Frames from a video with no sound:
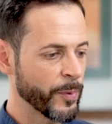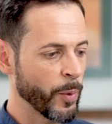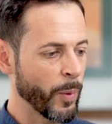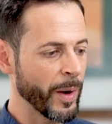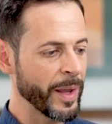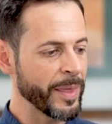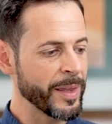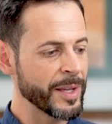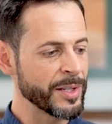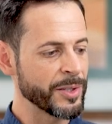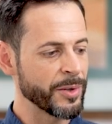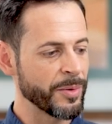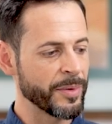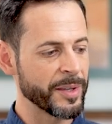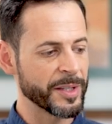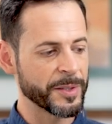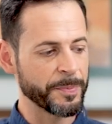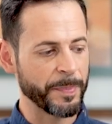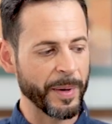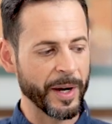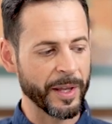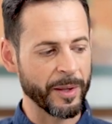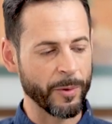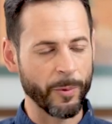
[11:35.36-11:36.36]
The way they do this,
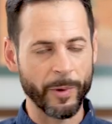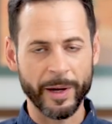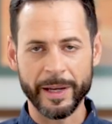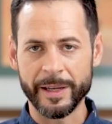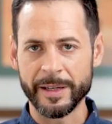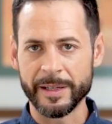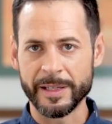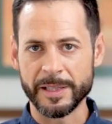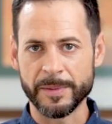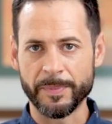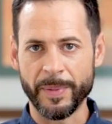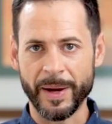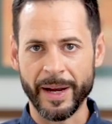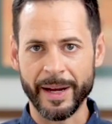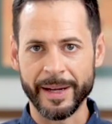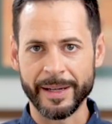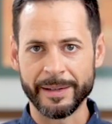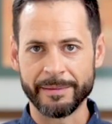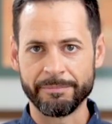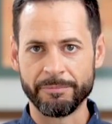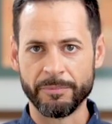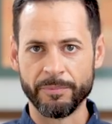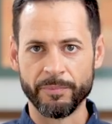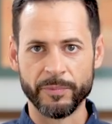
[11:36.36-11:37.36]
by the way, is
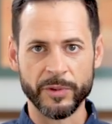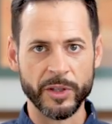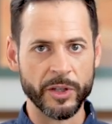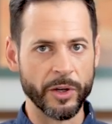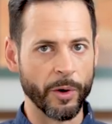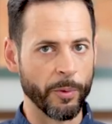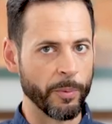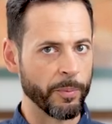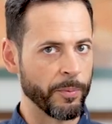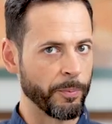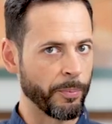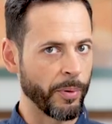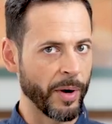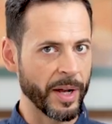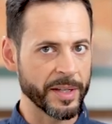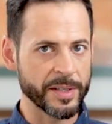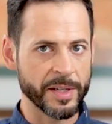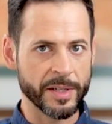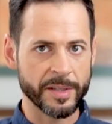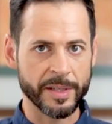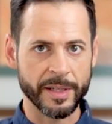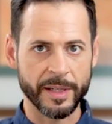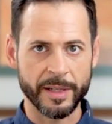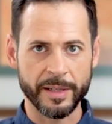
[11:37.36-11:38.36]
by, you know,
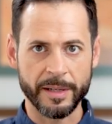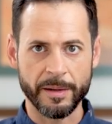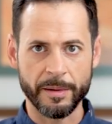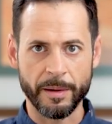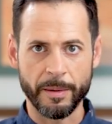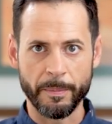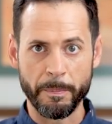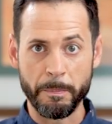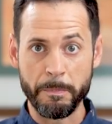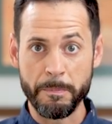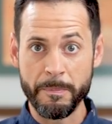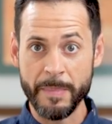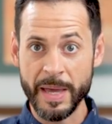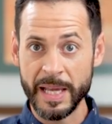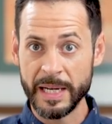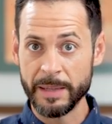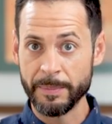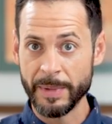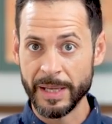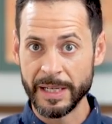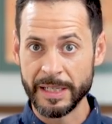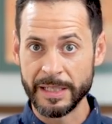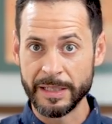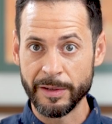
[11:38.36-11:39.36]
processing many,
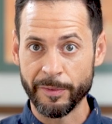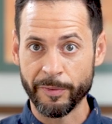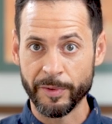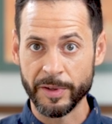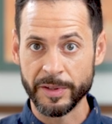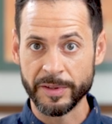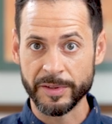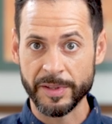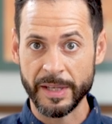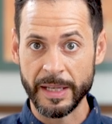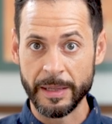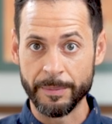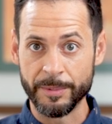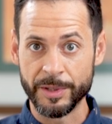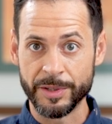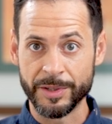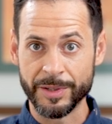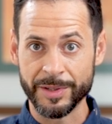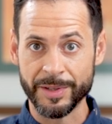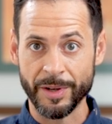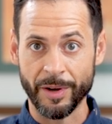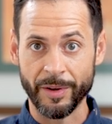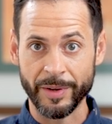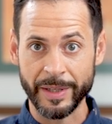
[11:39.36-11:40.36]
many different
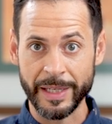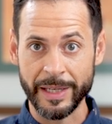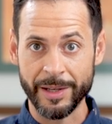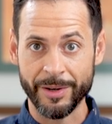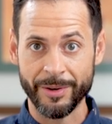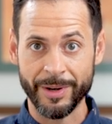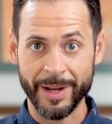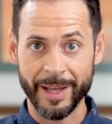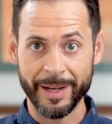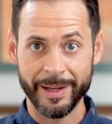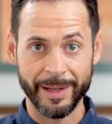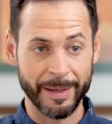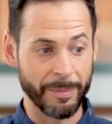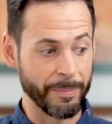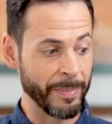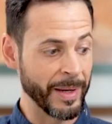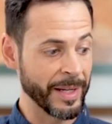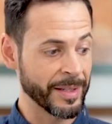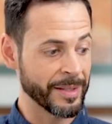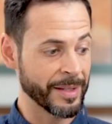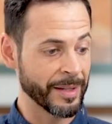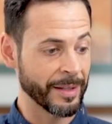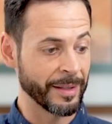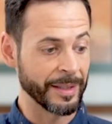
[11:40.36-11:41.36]
images on the internet and
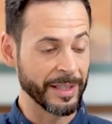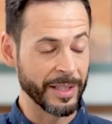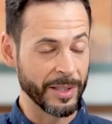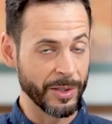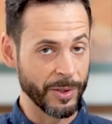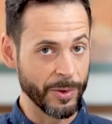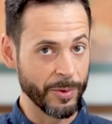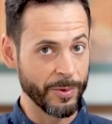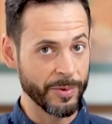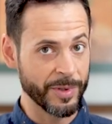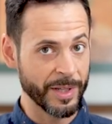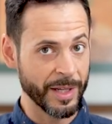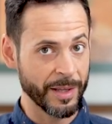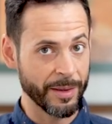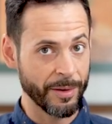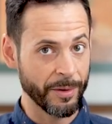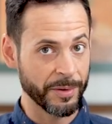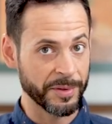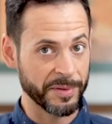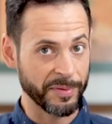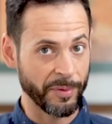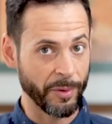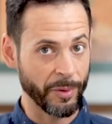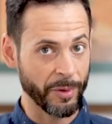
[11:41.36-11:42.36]
basically using
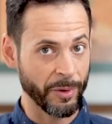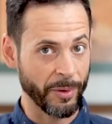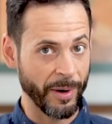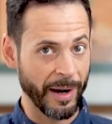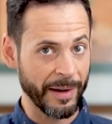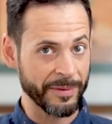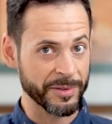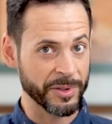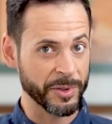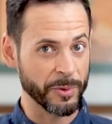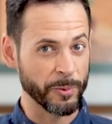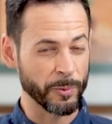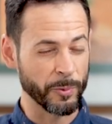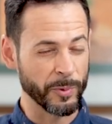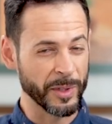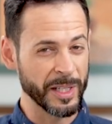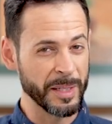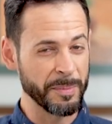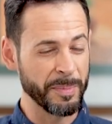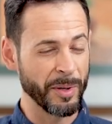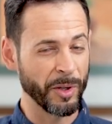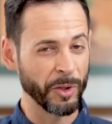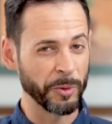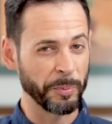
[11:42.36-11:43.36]
those photographs to
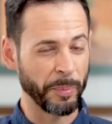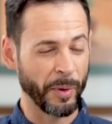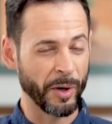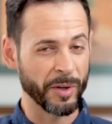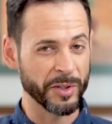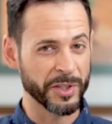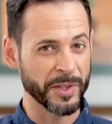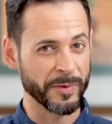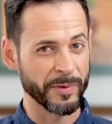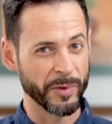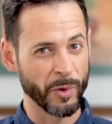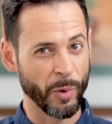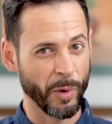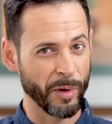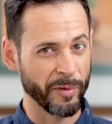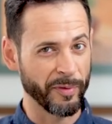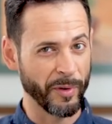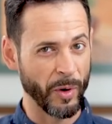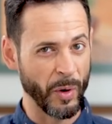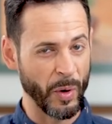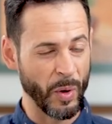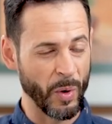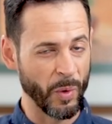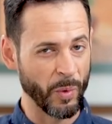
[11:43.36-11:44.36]
rebuild parts of your
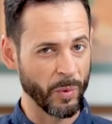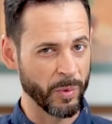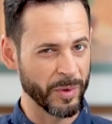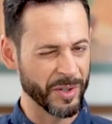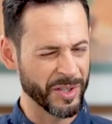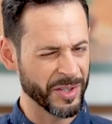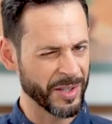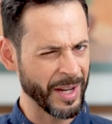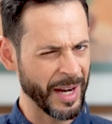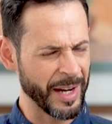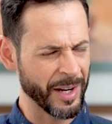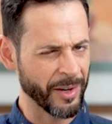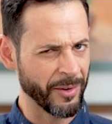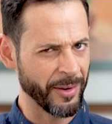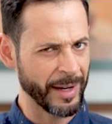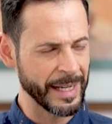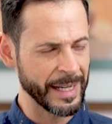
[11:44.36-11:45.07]
photo, which is kind of